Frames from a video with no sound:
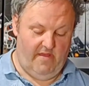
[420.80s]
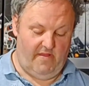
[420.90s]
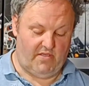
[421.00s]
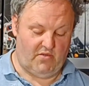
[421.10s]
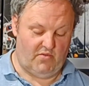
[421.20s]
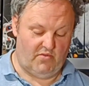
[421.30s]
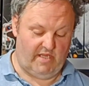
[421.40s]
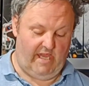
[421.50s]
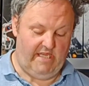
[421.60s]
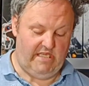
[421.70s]
They
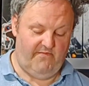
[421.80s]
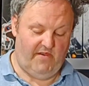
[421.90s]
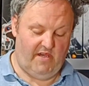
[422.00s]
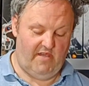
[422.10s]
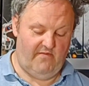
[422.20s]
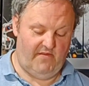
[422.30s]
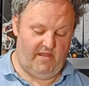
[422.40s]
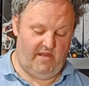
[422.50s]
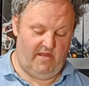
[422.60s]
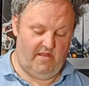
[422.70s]
sold 85
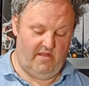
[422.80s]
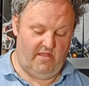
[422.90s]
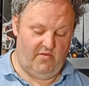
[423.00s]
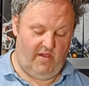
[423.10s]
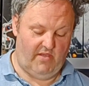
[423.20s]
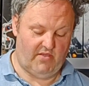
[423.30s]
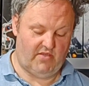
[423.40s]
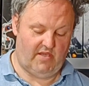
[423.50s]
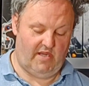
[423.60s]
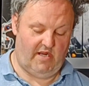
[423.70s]
in the
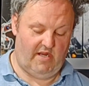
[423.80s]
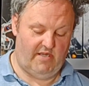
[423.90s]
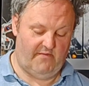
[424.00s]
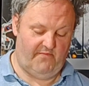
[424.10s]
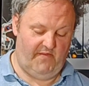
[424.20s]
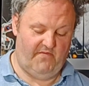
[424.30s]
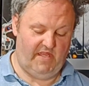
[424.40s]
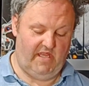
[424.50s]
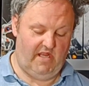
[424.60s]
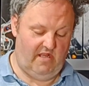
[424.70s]
US and
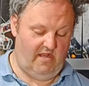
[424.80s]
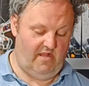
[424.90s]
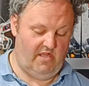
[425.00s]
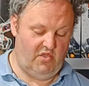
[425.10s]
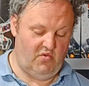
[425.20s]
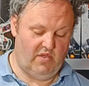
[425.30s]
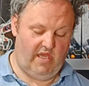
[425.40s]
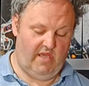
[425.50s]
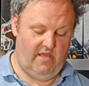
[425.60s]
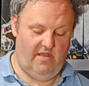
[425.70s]
15 in the
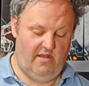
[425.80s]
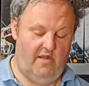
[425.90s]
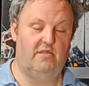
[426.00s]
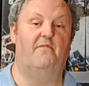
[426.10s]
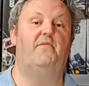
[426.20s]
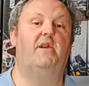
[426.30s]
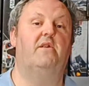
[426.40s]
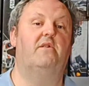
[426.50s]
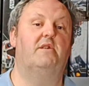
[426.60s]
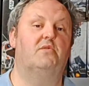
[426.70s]
UK, and the
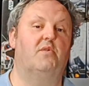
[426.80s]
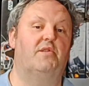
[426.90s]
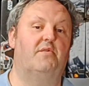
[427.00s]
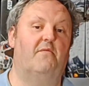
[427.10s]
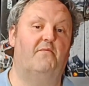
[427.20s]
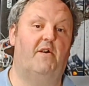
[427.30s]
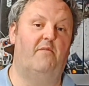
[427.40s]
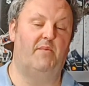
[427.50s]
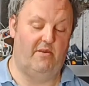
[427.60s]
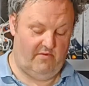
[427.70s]
figure is worth around
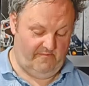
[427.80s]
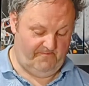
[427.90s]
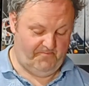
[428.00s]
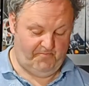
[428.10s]
£5.